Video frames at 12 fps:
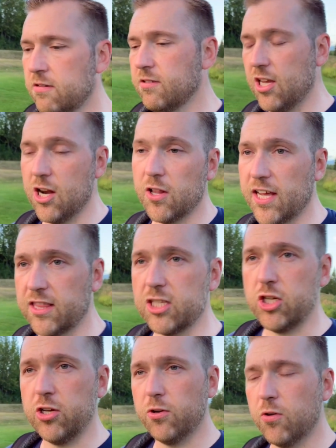you know, like the
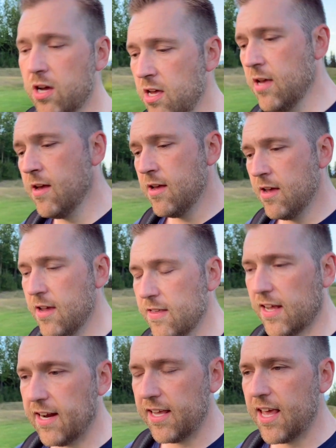2
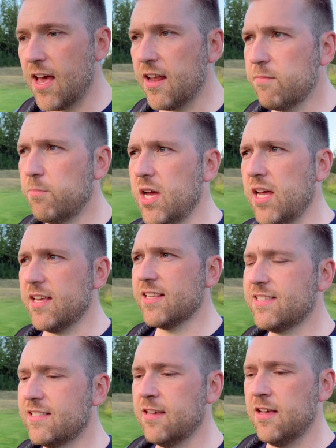that I get, but
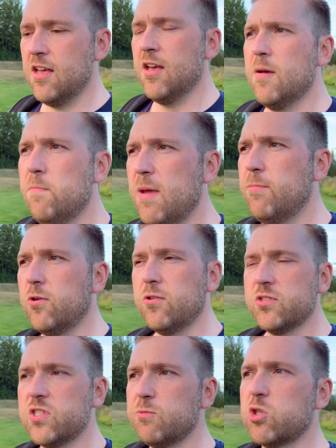it's people
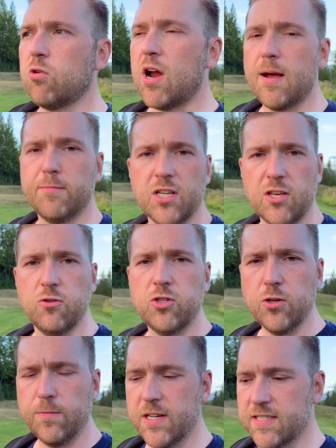subscribe to
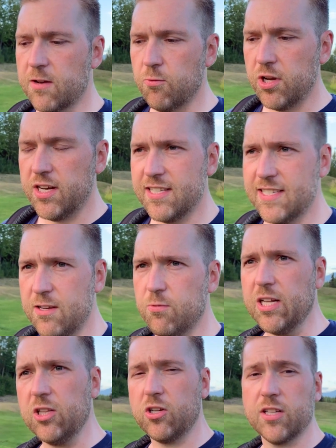YouTube because they wanted to see what
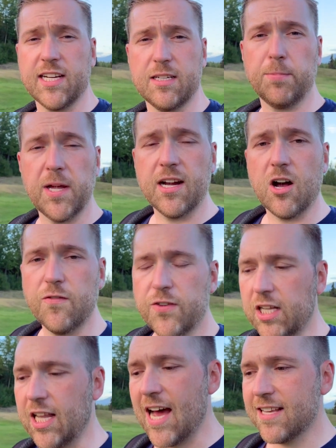it looked like to play golf in
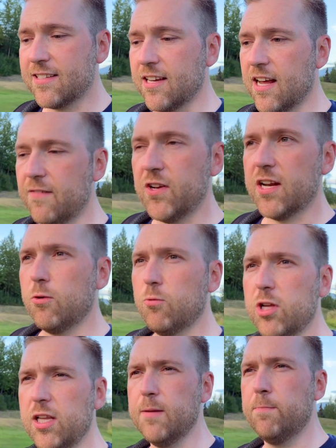Alaska, and I've done a
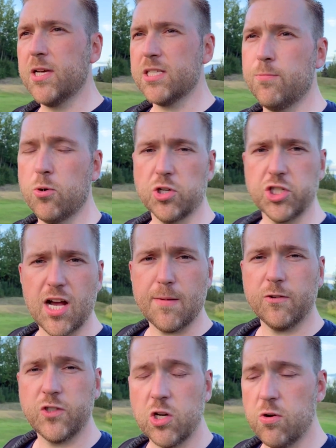really piss poor job
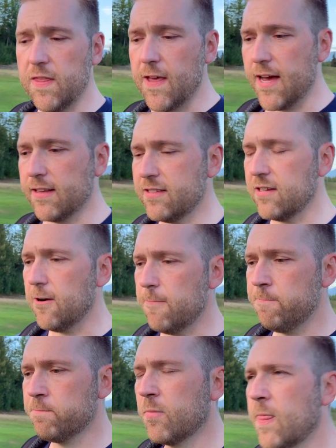of showing that. So
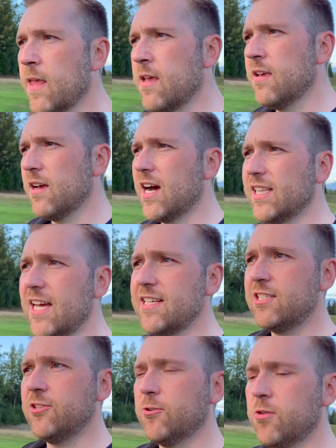I'd like
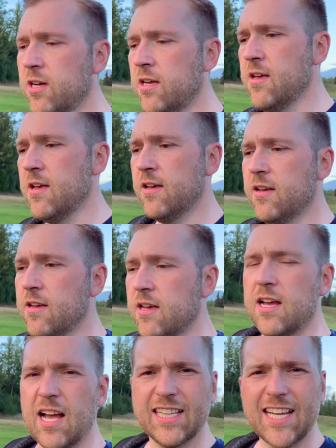to
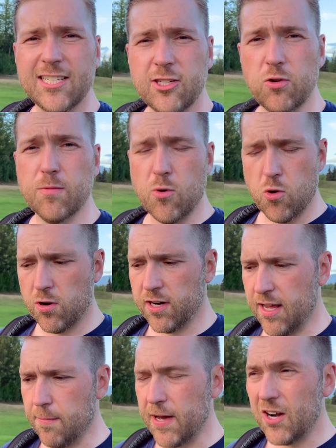do it more and
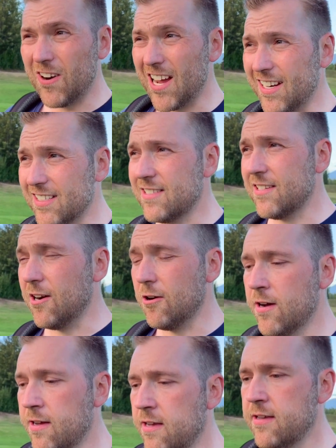get better at it. So
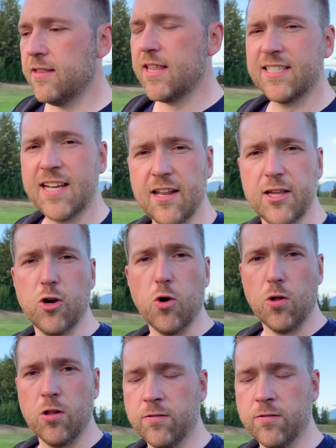that's kind of the goal.